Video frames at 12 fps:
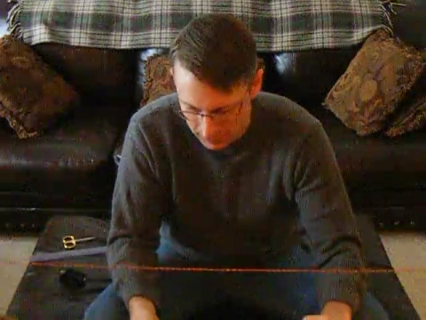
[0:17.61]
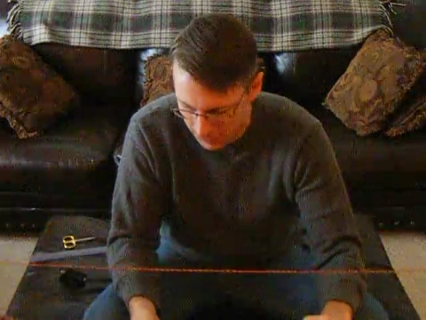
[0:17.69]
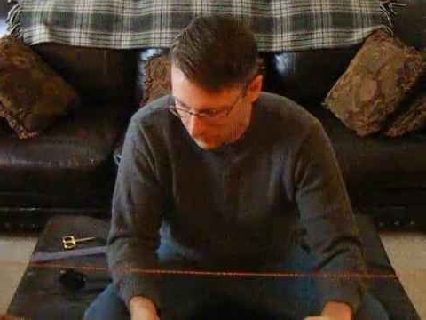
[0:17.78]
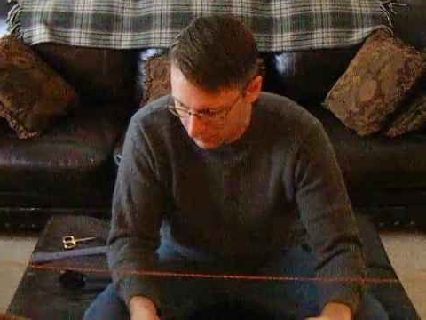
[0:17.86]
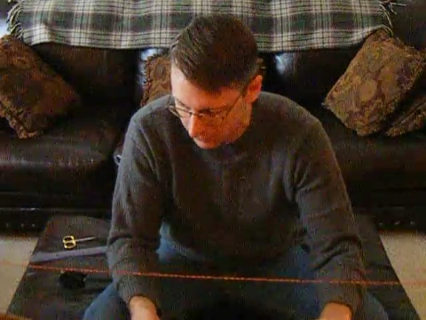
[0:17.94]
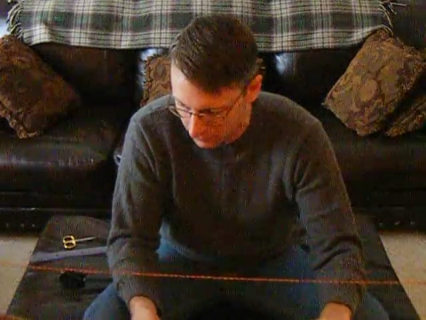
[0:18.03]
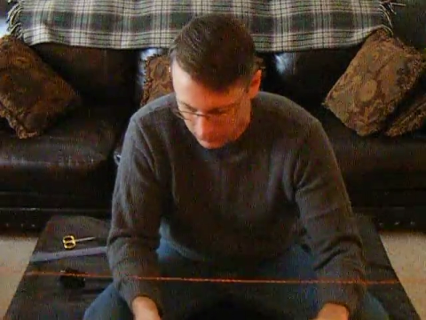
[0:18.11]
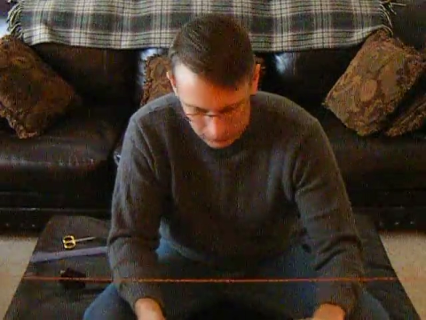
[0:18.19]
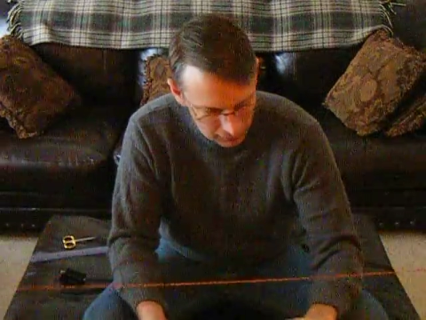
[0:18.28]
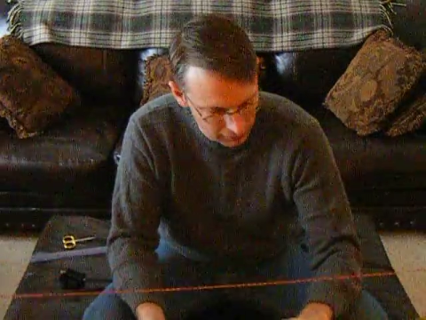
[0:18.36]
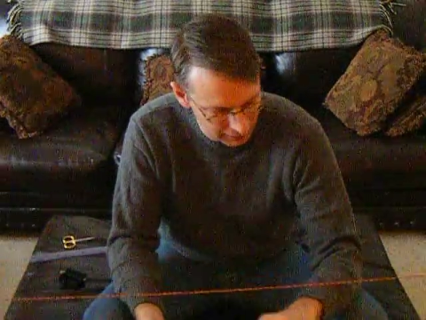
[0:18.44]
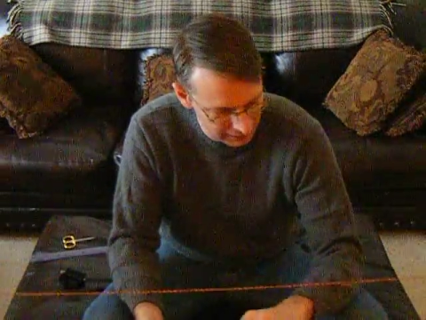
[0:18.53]
but I want to do a
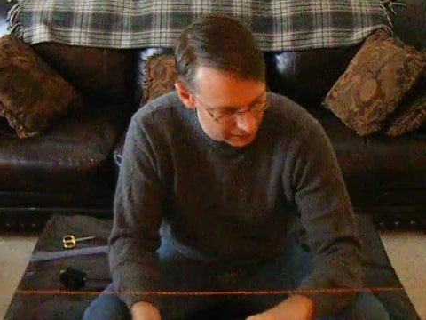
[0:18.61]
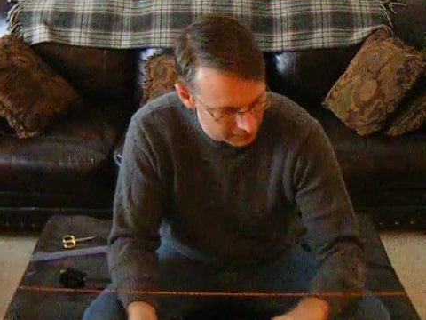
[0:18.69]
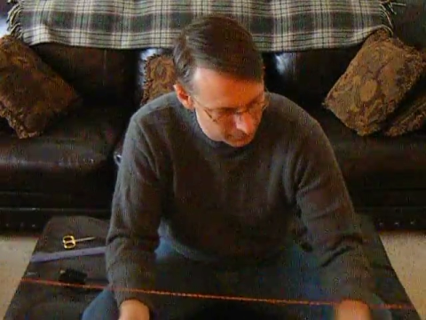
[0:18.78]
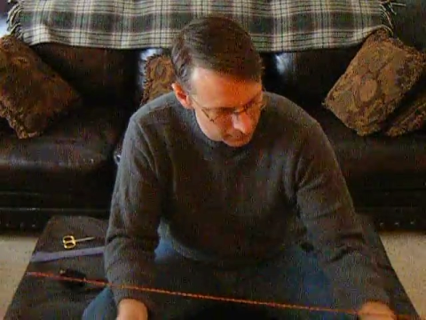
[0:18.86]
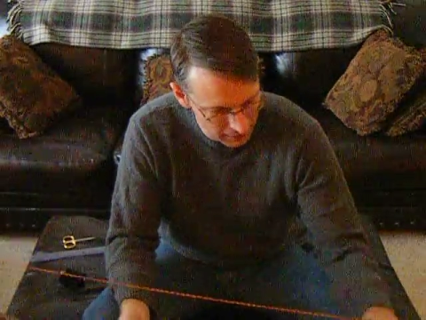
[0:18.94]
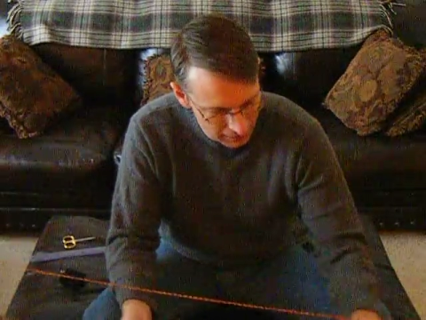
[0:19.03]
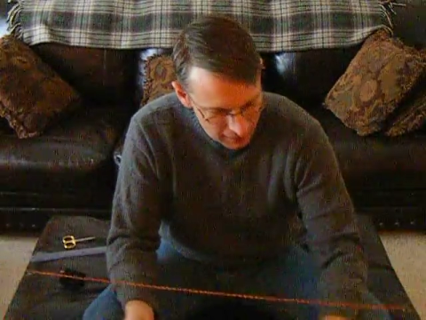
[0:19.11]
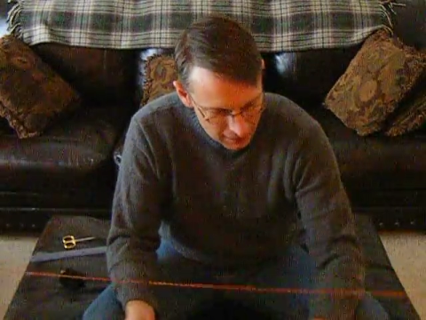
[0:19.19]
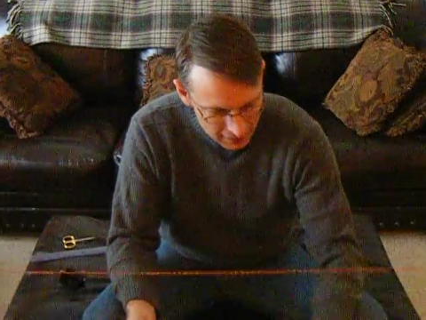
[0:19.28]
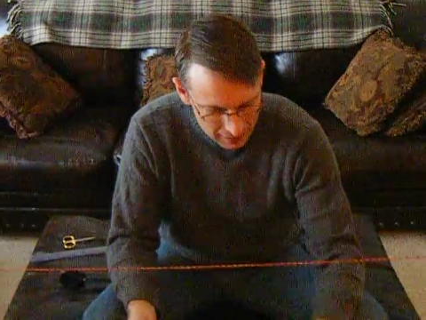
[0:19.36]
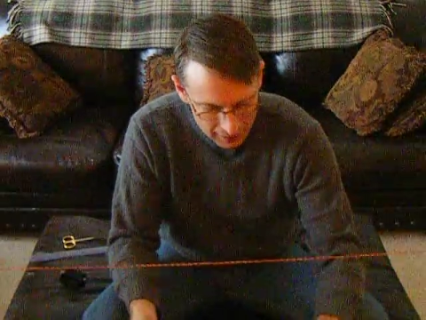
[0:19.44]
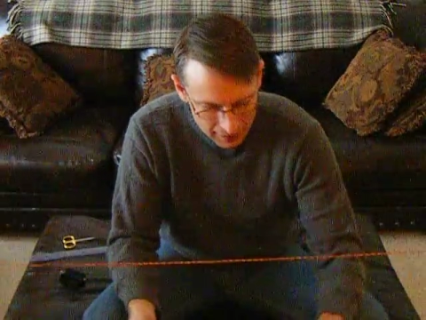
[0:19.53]
little cleanup.
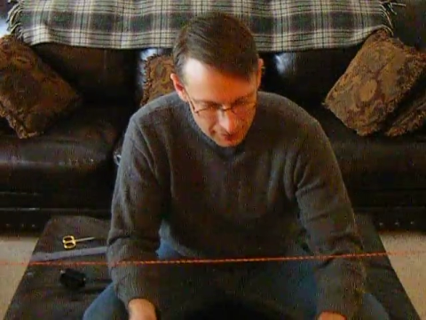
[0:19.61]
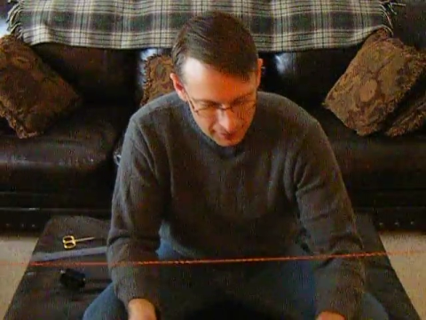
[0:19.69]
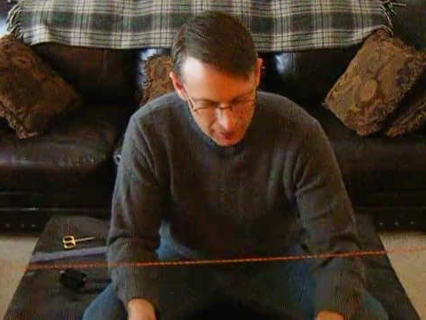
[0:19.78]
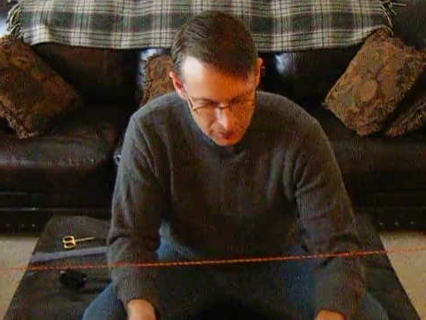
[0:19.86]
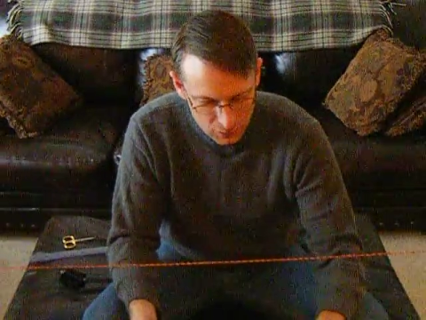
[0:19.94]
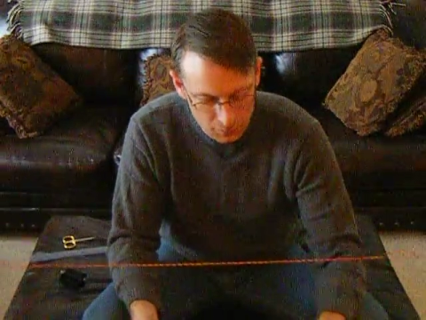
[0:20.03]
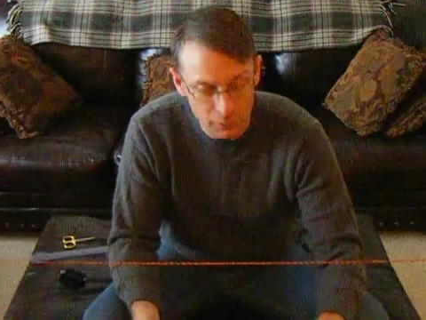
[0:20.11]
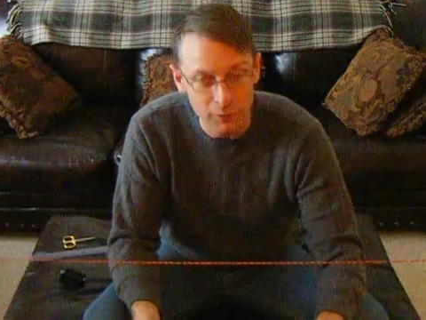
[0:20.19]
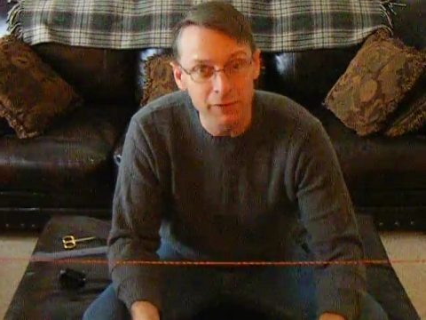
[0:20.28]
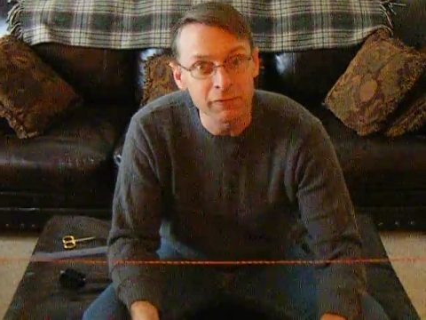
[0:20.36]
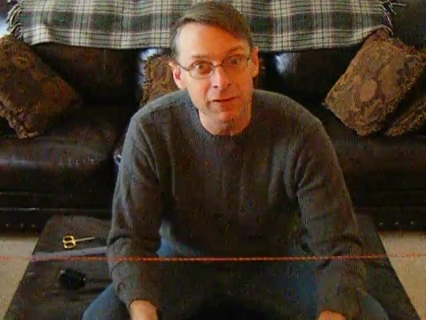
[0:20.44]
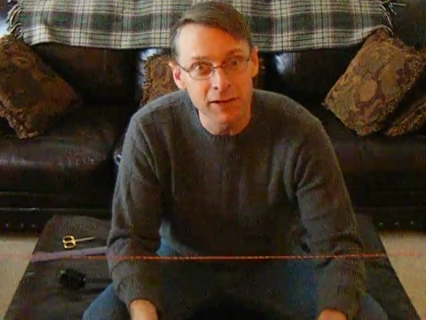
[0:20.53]
So a little
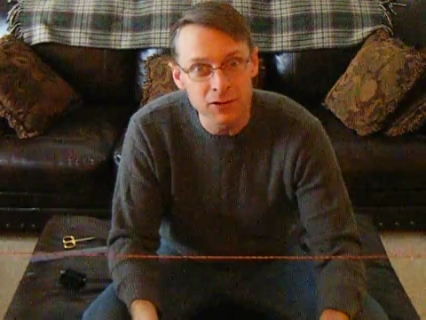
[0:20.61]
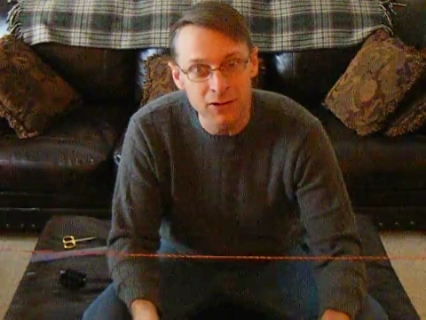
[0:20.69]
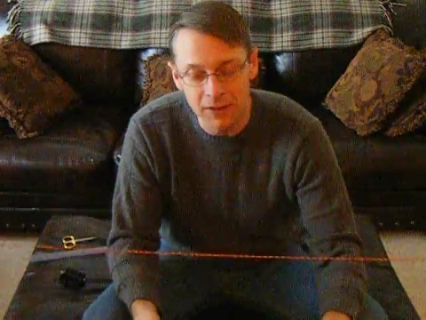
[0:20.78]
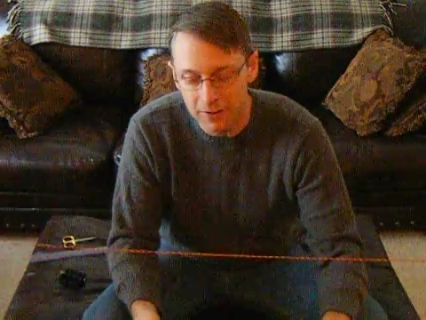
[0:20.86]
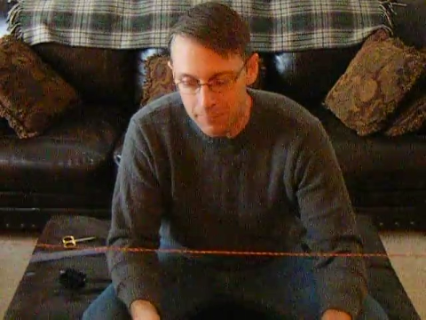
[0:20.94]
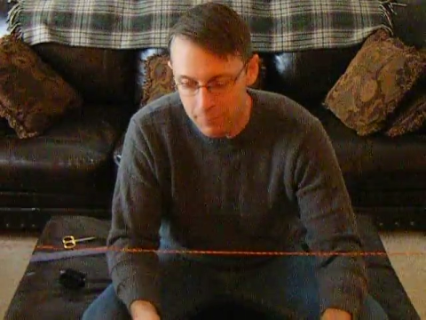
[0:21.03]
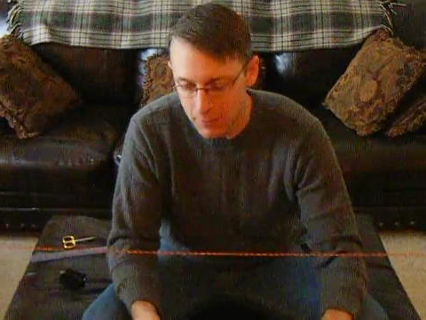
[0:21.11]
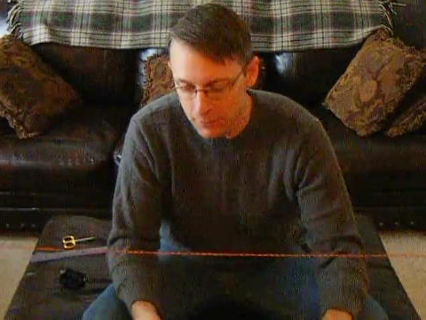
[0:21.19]
refinishing on the